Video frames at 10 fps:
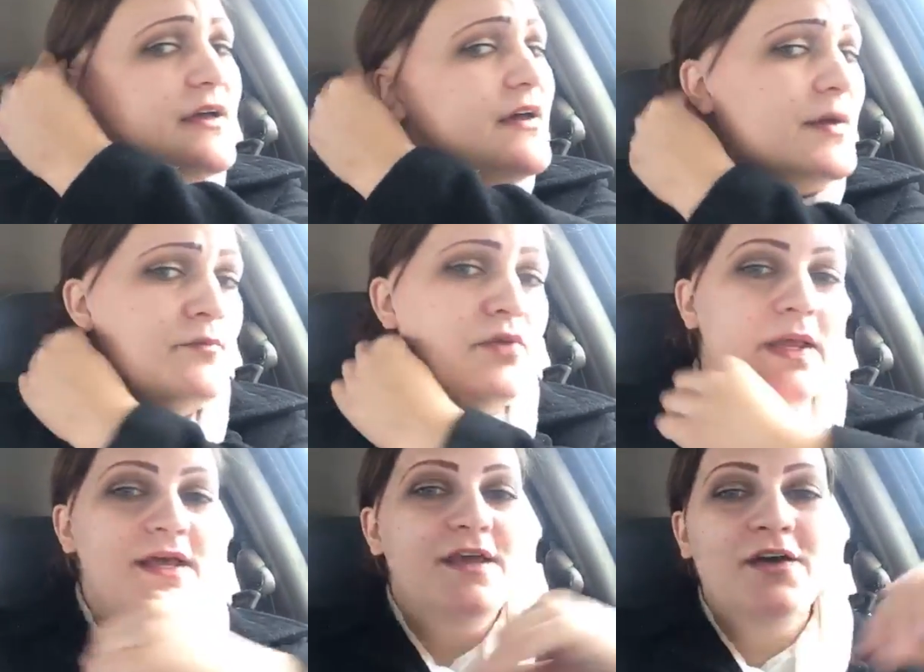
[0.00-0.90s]
am
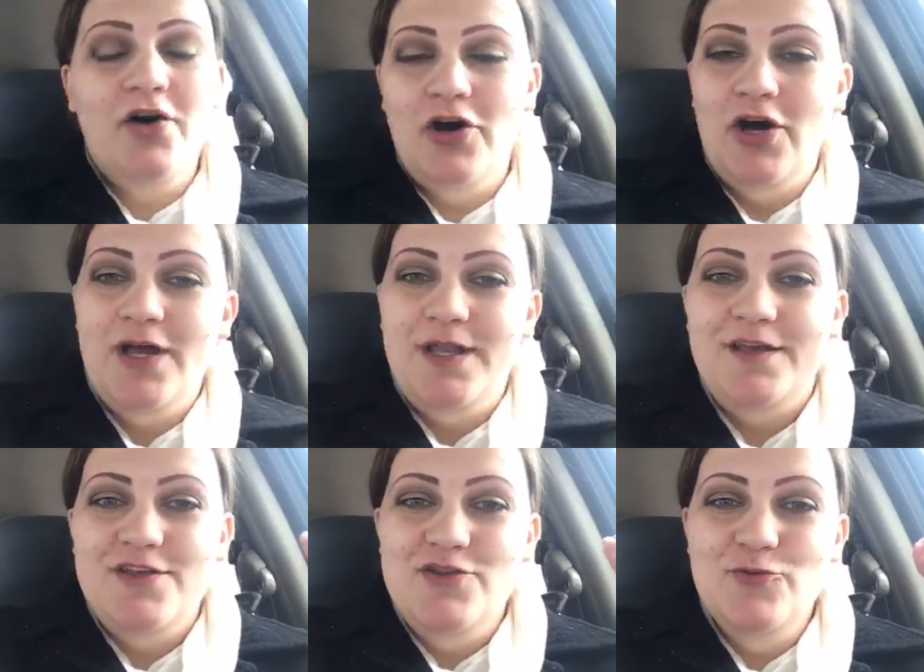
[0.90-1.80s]
planning
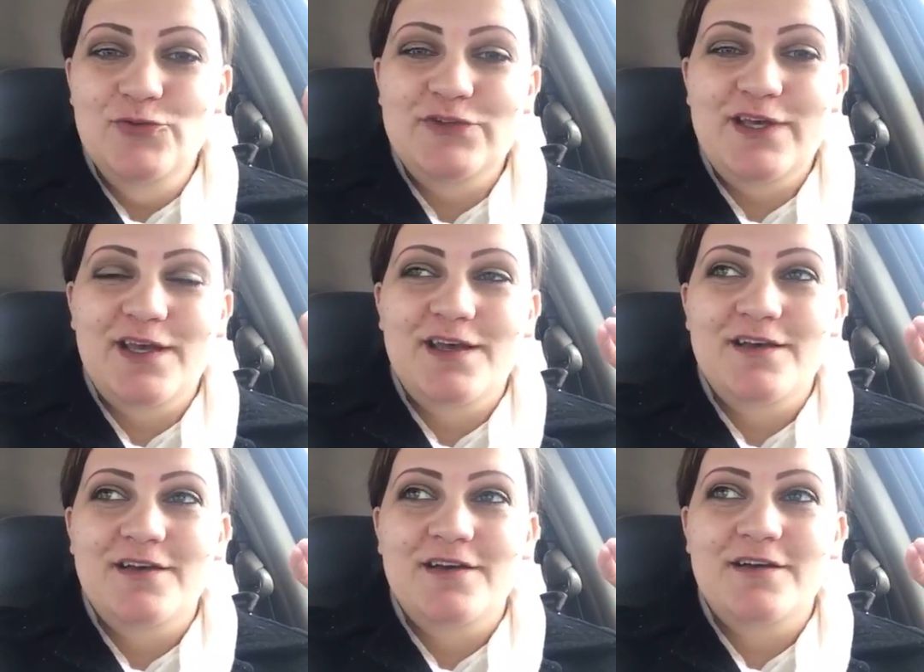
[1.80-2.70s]
on using
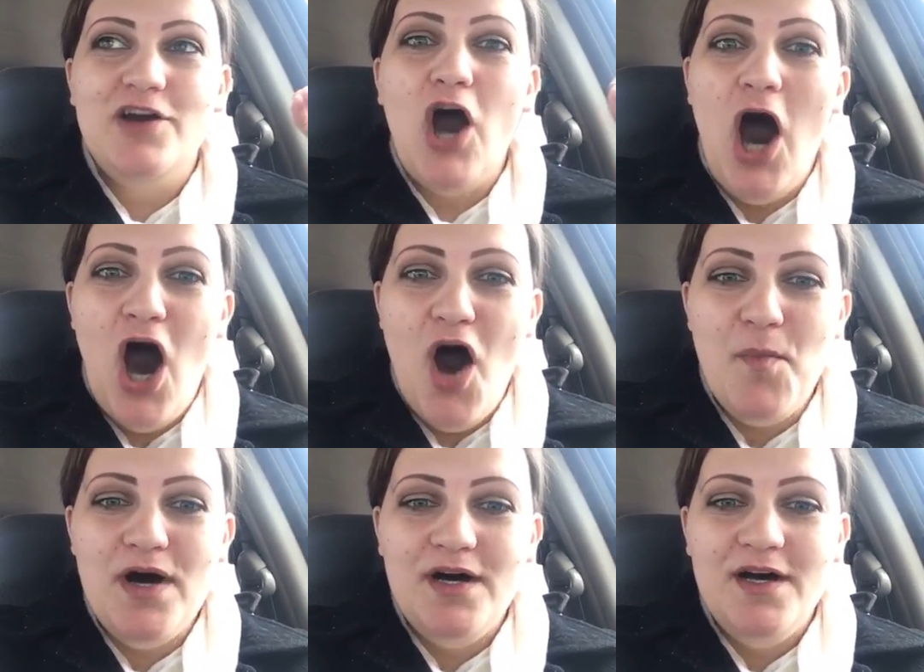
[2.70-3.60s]
cob.